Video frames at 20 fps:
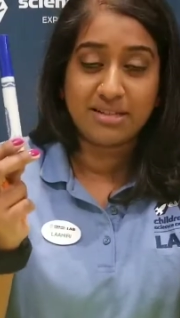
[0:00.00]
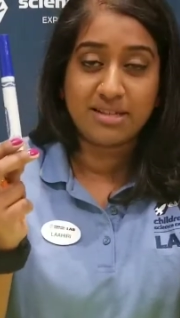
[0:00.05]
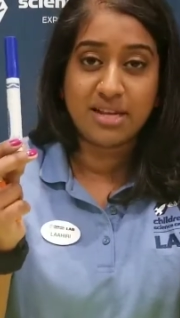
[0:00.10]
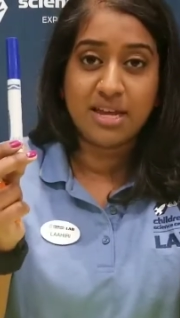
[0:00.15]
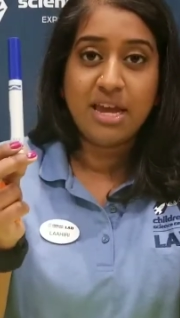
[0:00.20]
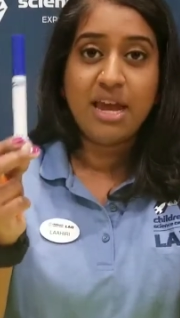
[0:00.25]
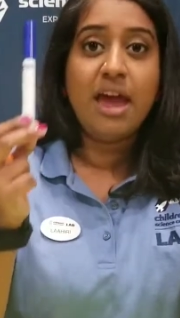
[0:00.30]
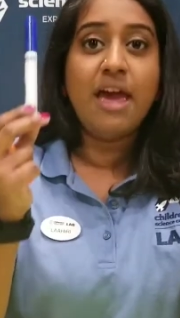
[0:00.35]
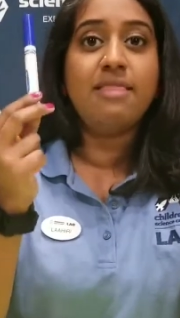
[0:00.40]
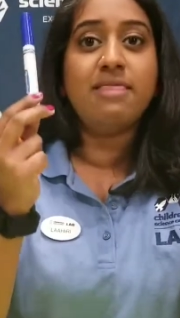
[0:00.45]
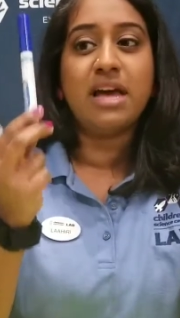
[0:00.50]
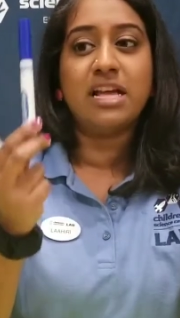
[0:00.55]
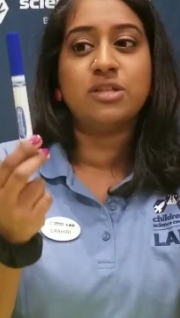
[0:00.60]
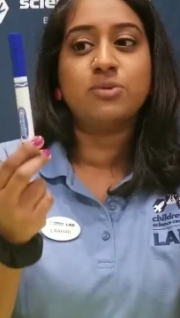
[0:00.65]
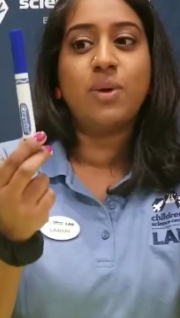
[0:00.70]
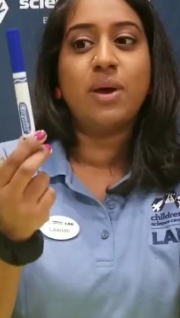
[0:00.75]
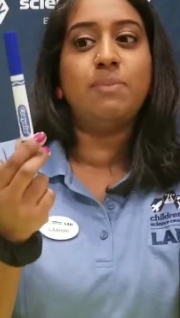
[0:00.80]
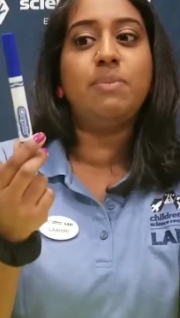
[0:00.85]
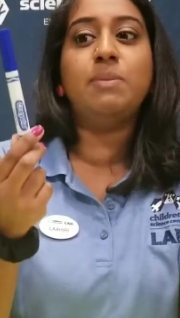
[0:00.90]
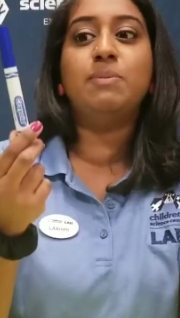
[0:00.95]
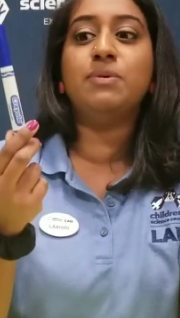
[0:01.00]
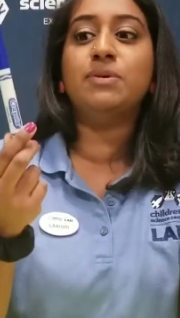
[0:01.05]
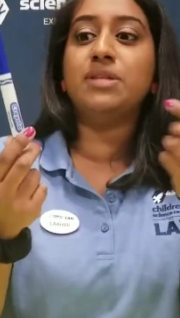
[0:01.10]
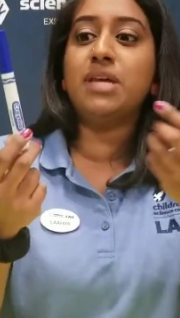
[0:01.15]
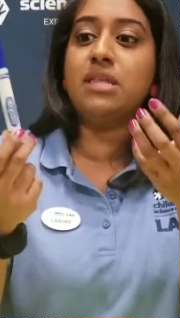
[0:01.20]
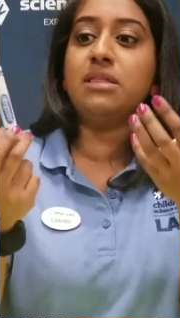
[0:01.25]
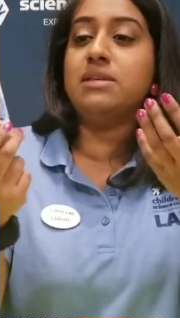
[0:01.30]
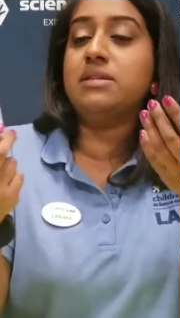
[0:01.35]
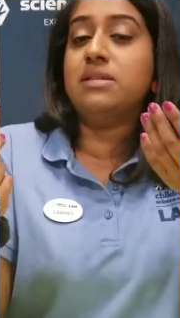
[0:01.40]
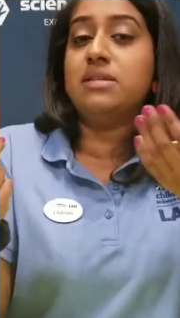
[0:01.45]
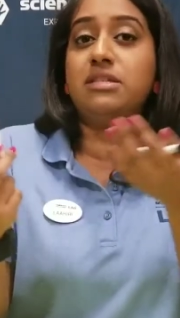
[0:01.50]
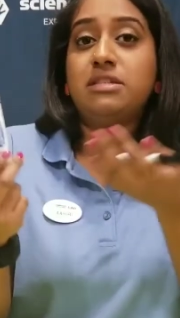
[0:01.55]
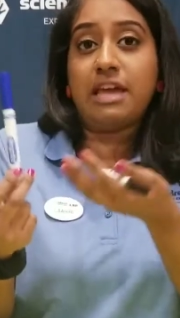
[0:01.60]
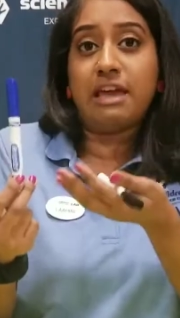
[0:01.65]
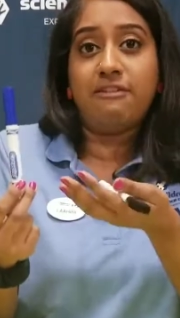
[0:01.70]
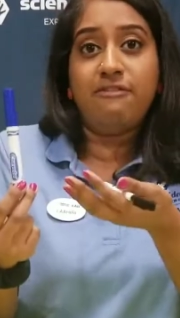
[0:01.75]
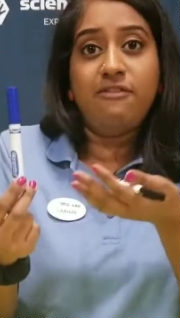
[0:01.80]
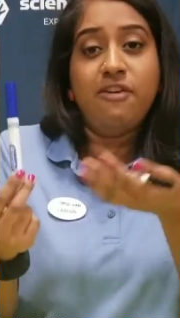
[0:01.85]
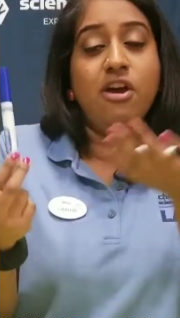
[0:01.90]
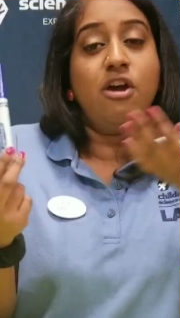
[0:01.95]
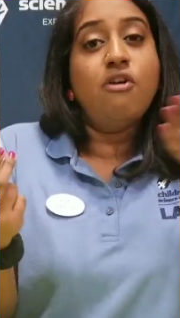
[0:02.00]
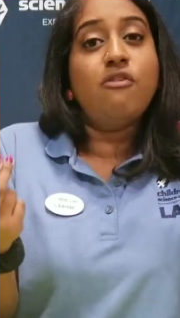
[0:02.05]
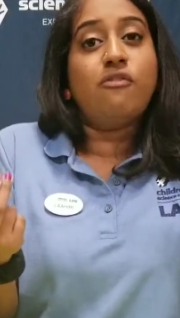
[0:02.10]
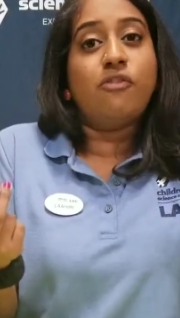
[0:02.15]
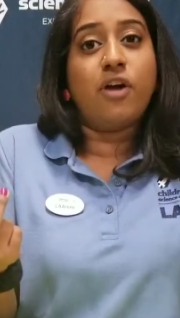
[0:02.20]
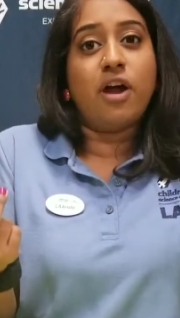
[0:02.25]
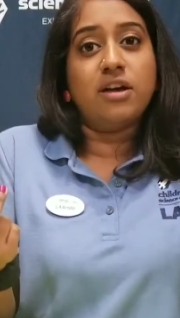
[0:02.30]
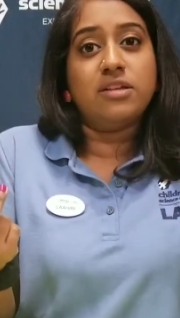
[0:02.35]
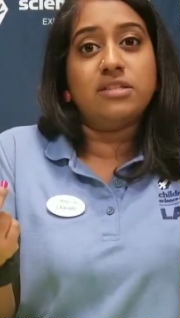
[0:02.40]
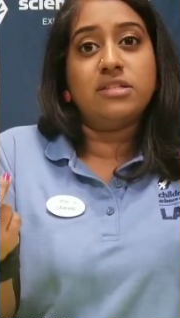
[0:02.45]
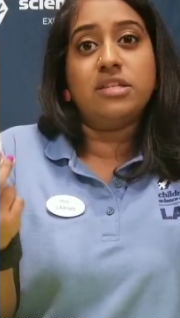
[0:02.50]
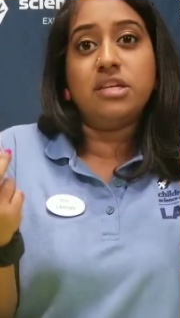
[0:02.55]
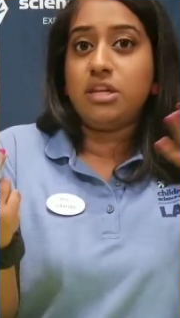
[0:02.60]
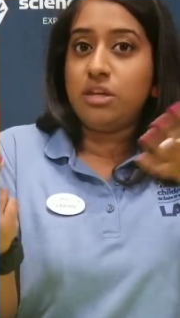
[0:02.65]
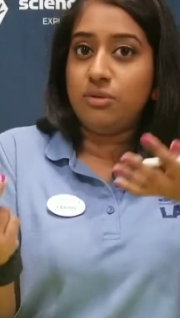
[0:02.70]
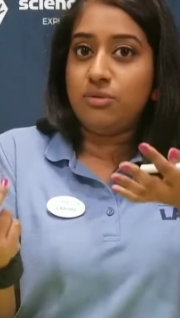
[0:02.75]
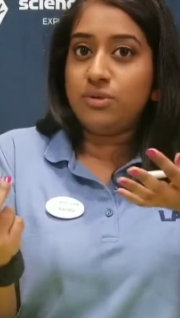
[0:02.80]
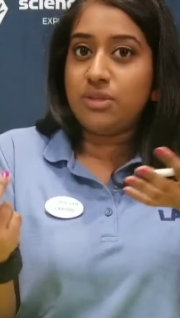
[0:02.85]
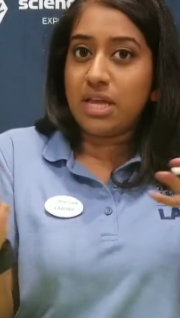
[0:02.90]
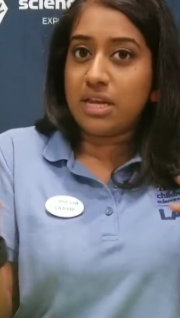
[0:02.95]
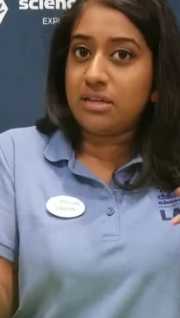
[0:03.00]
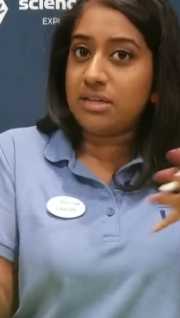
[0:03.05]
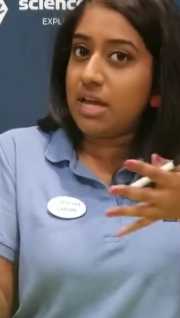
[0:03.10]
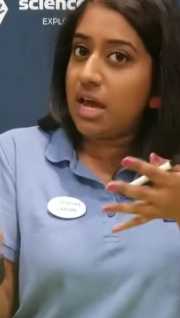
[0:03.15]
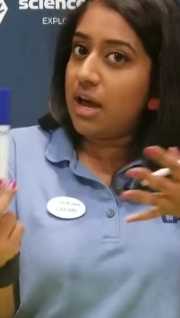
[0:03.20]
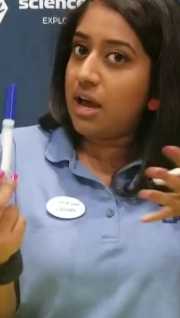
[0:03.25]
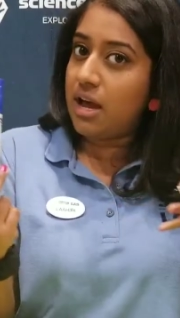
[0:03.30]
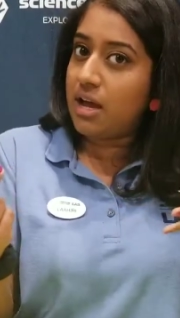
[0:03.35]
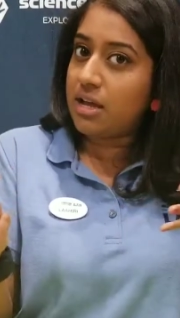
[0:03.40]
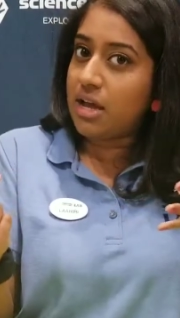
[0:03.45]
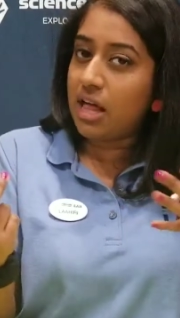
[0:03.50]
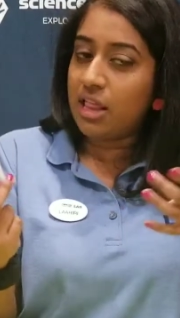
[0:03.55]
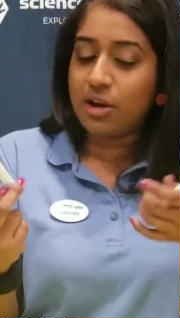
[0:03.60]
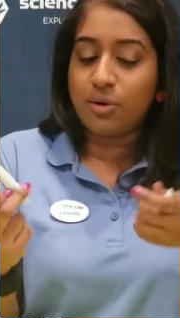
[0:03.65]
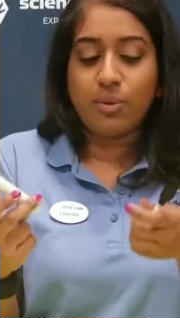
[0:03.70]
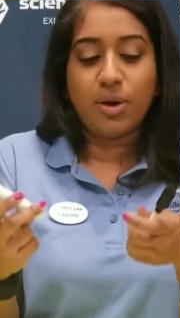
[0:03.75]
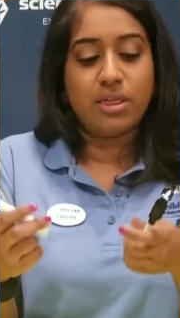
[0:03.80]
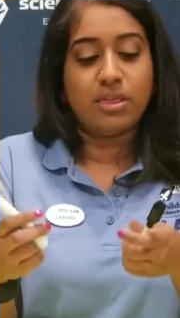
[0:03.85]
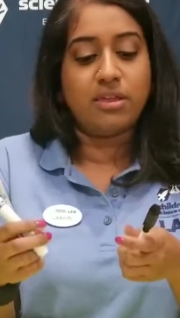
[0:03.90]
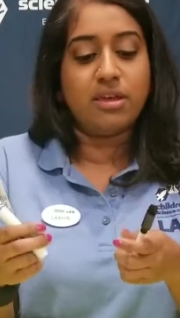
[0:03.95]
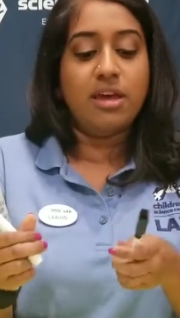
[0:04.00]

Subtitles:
And that's why people say this is safe for us to use and color with.